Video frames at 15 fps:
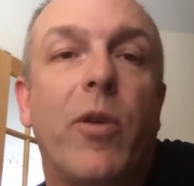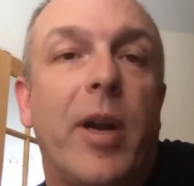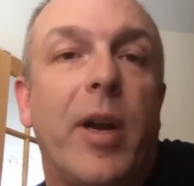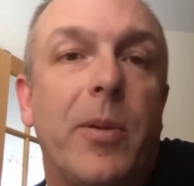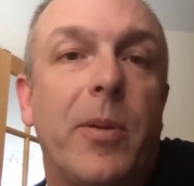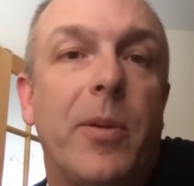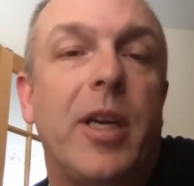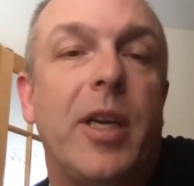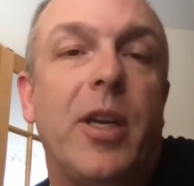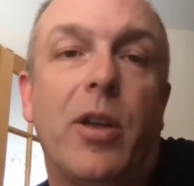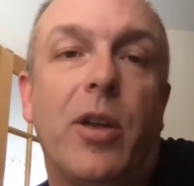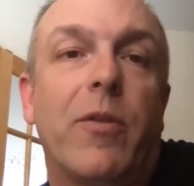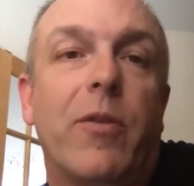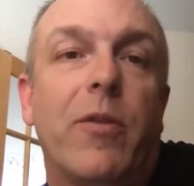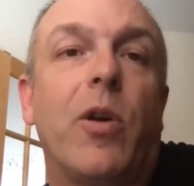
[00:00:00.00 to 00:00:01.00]
or for any
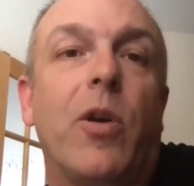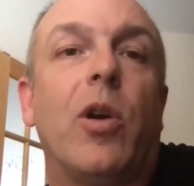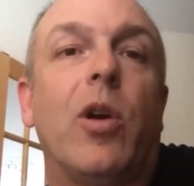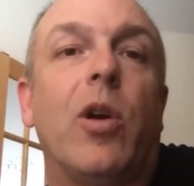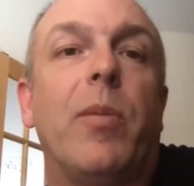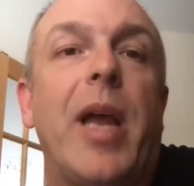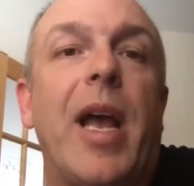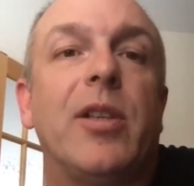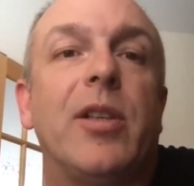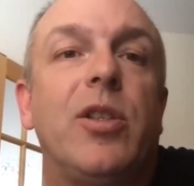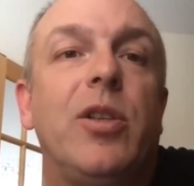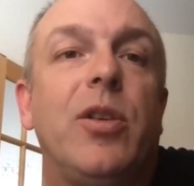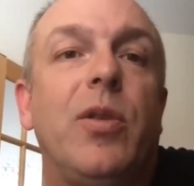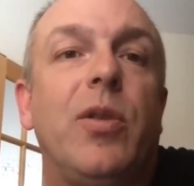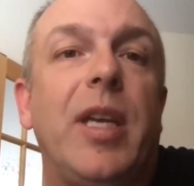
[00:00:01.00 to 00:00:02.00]
particular firm
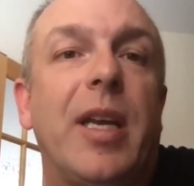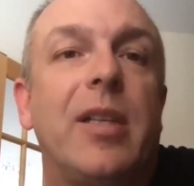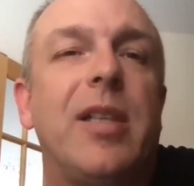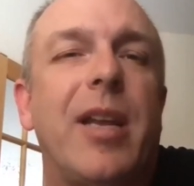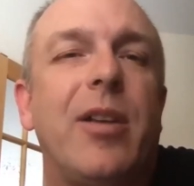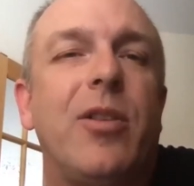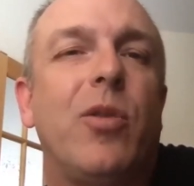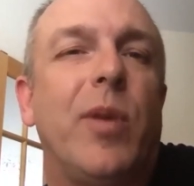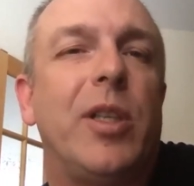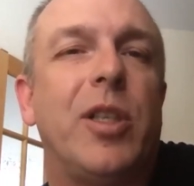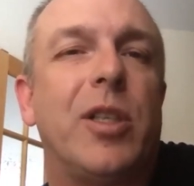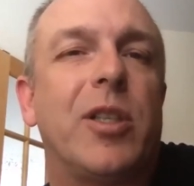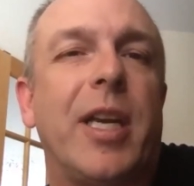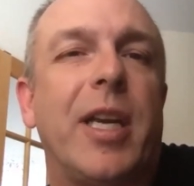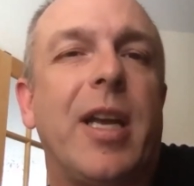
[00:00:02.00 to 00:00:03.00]
as to the extent to
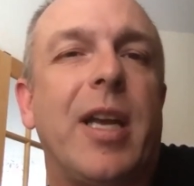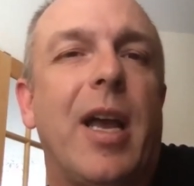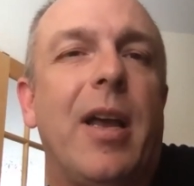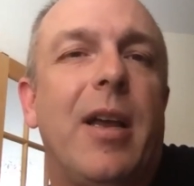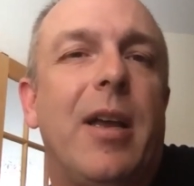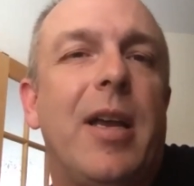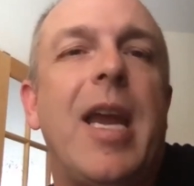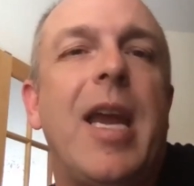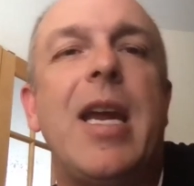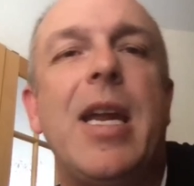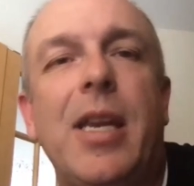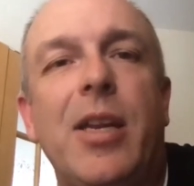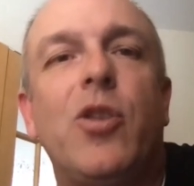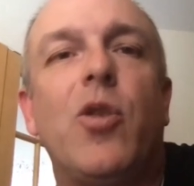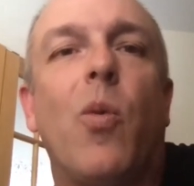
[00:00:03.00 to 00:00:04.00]
which it's like a
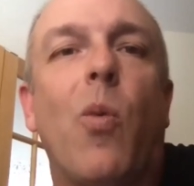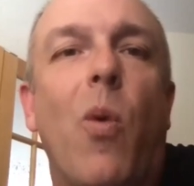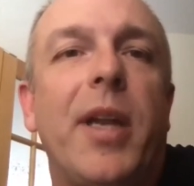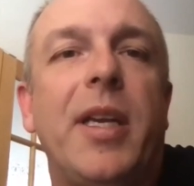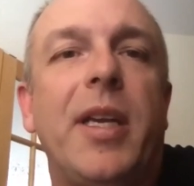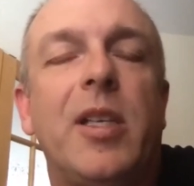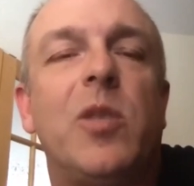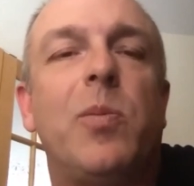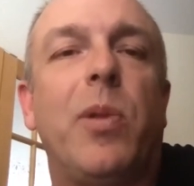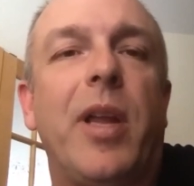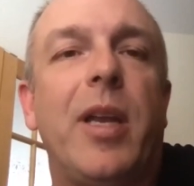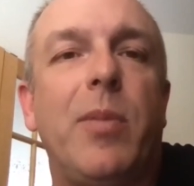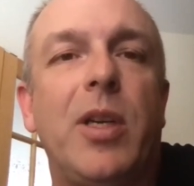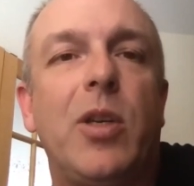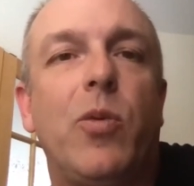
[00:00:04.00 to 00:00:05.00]
eighty twenty
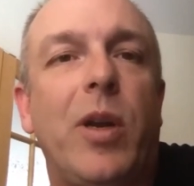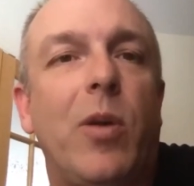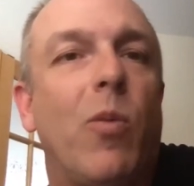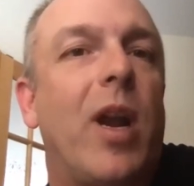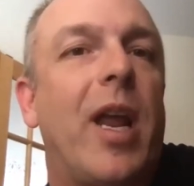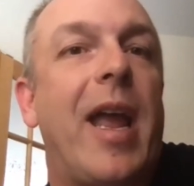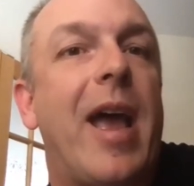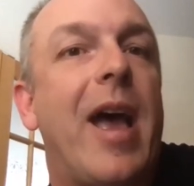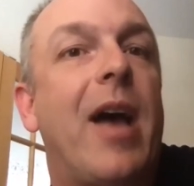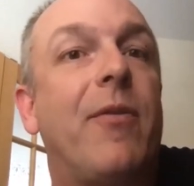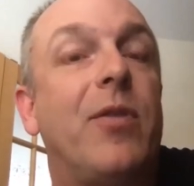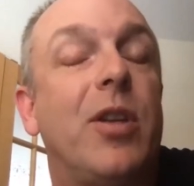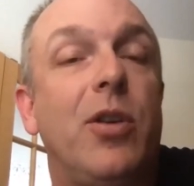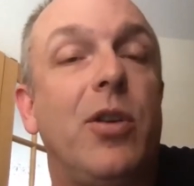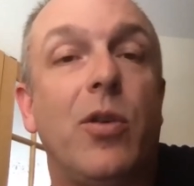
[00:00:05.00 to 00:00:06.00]
split between what I have
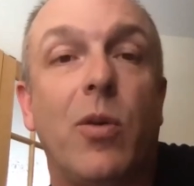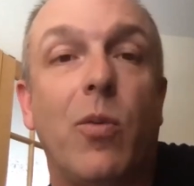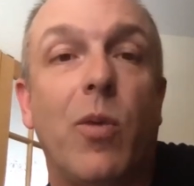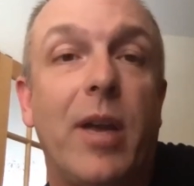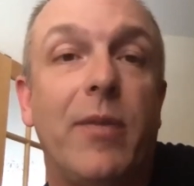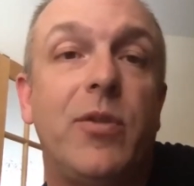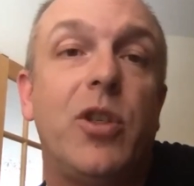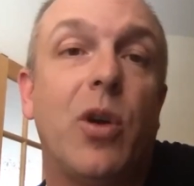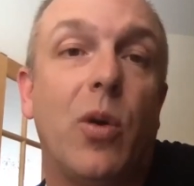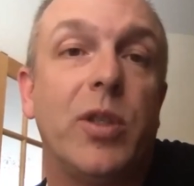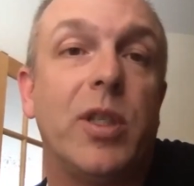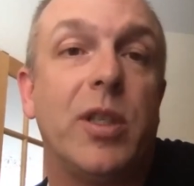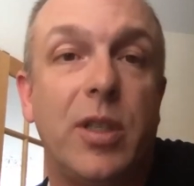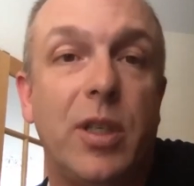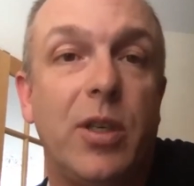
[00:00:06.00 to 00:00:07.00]
to do and what I've
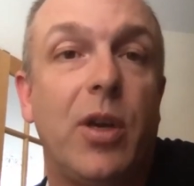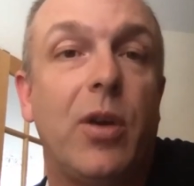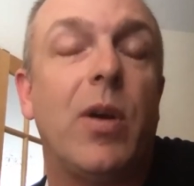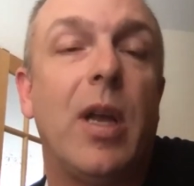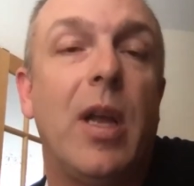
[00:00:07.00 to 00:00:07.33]
chosen to do.